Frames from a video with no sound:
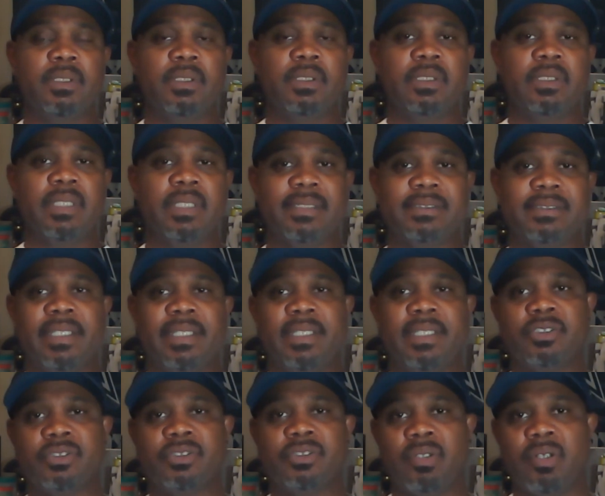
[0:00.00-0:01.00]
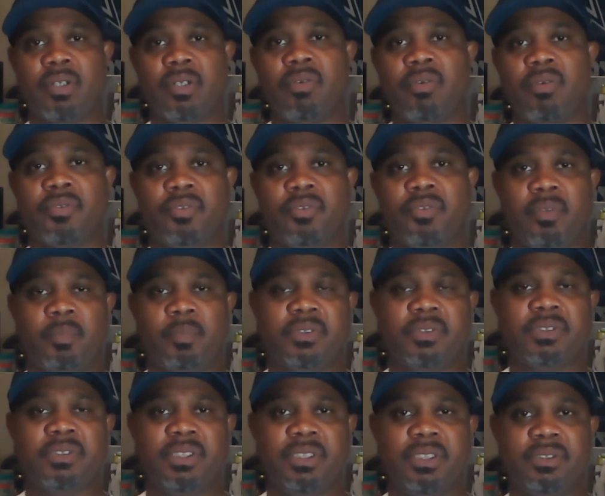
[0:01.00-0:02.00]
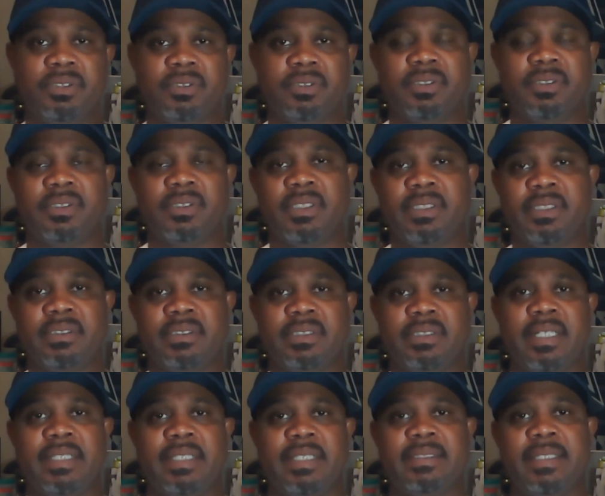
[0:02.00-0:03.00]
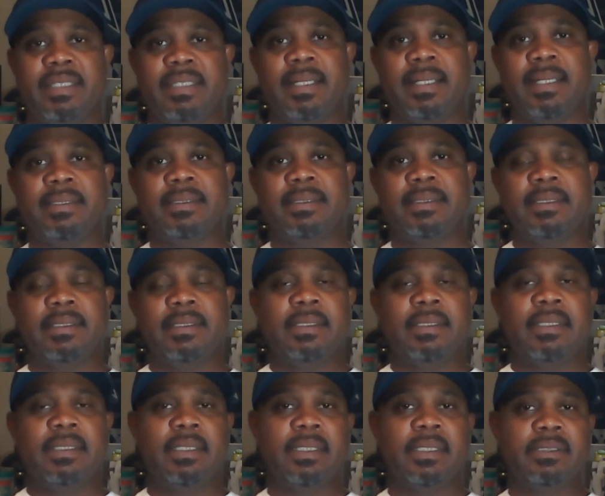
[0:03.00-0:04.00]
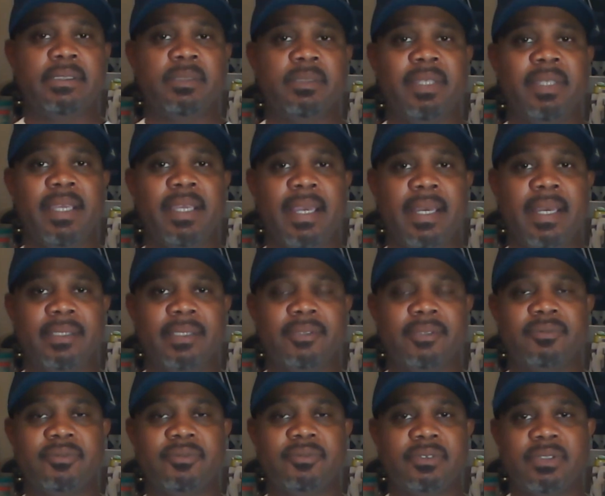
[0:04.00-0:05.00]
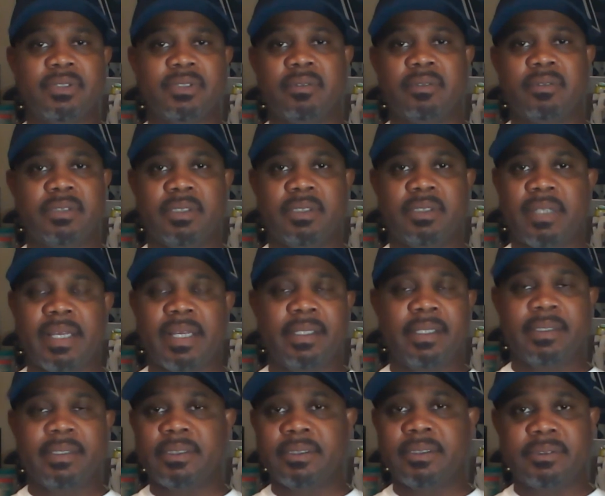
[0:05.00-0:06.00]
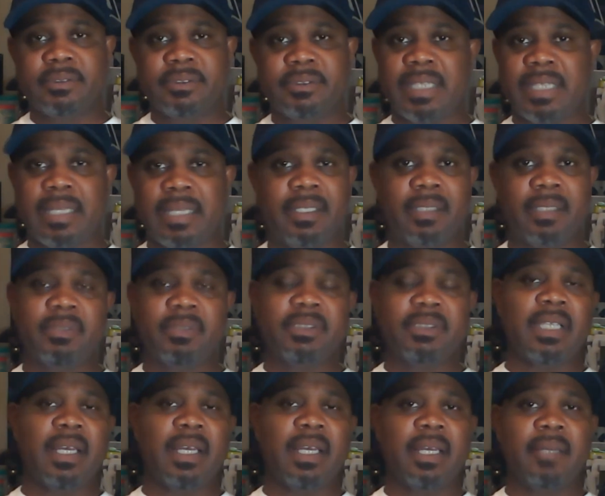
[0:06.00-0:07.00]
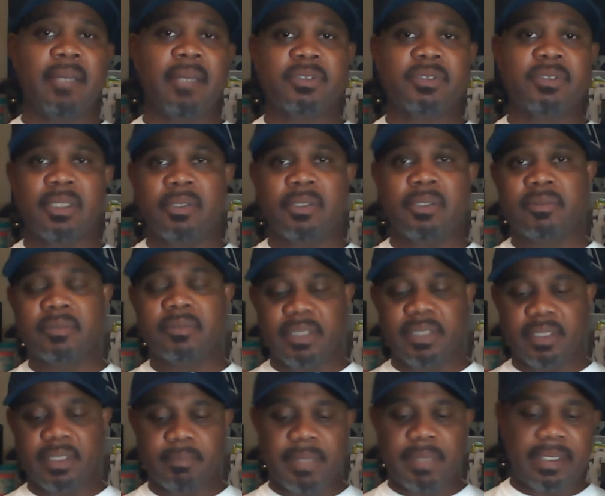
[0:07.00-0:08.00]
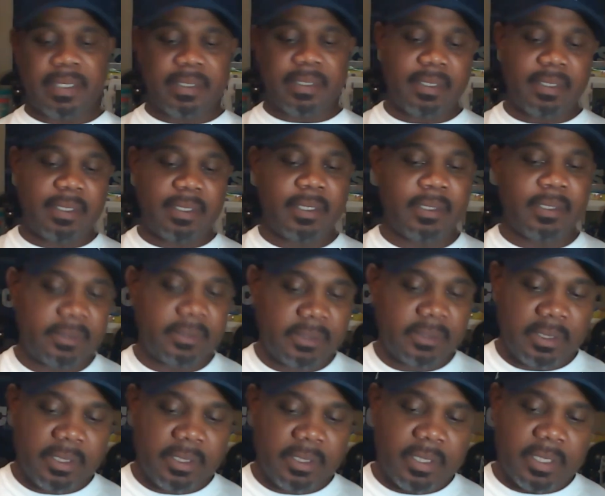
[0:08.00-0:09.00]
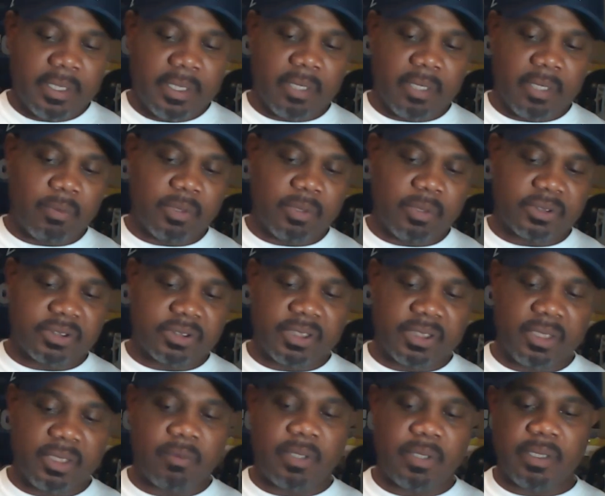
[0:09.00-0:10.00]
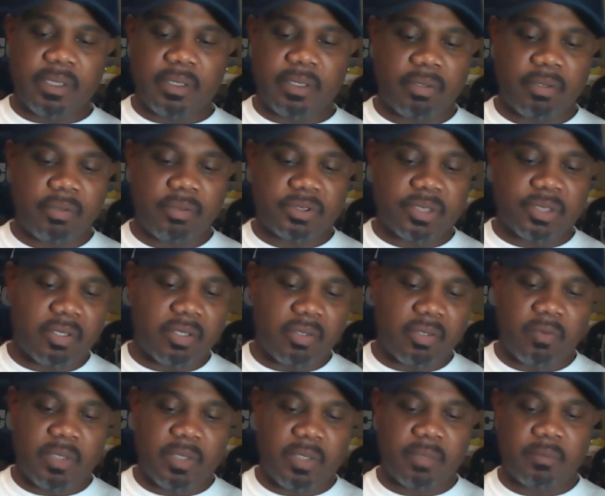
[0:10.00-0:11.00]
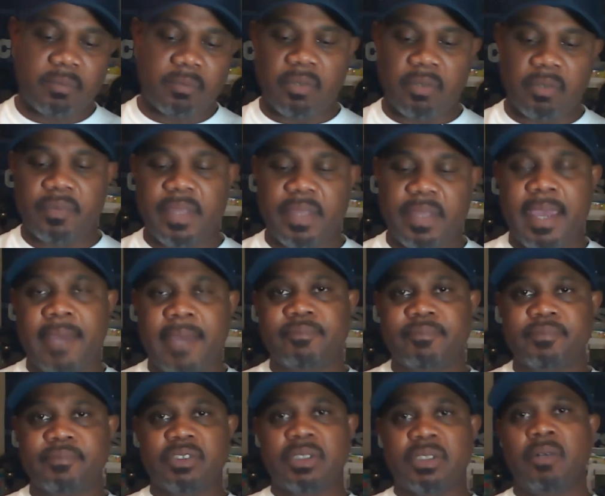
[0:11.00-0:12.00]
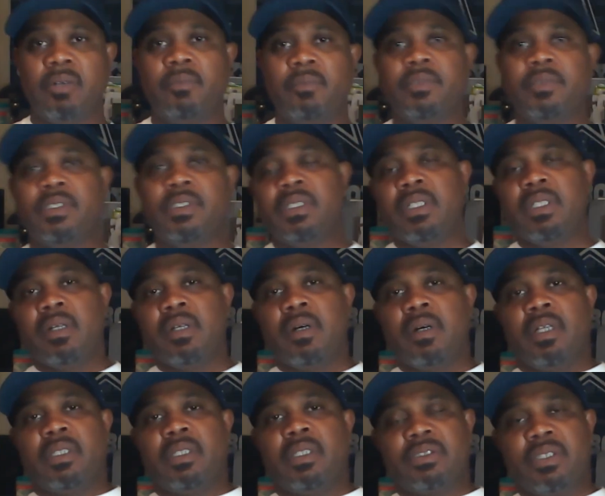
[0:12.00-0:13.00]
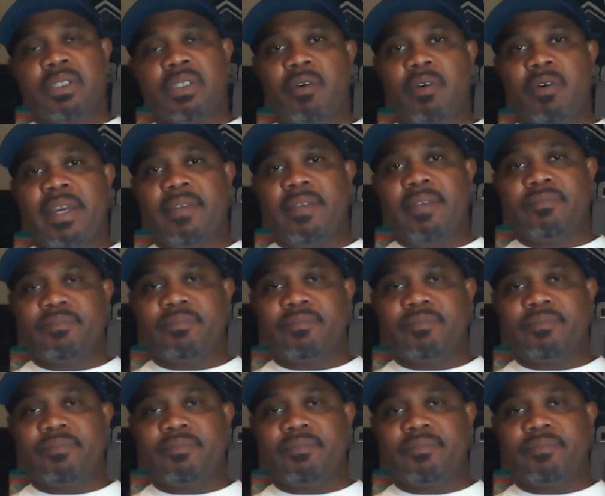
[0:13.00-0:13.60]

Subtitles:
like I say, he'll start going through the procedures and things like that to be added. So he don't got nothing to lose. He got nothing but time. So we'll get him back in, and we'll see what goes on with him on that. So anyway,